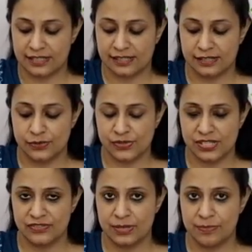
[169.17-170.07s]

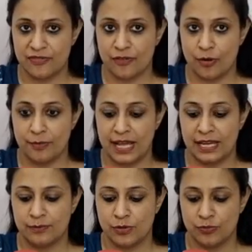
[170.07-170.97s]
exclusively perform
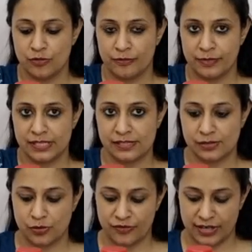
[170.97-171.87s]
elbow
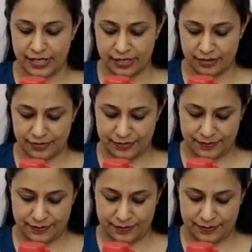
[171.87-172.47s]
movements over here.